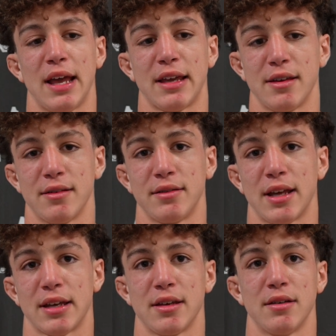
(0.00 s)
Thank you.
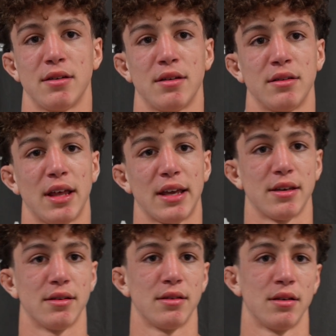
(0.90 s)
Congratulations. Thank
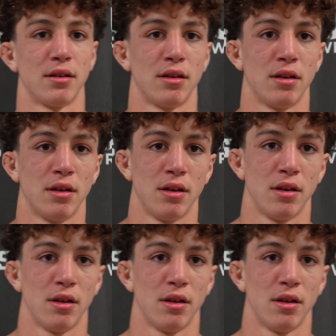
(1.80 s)
you. Man. Thank you.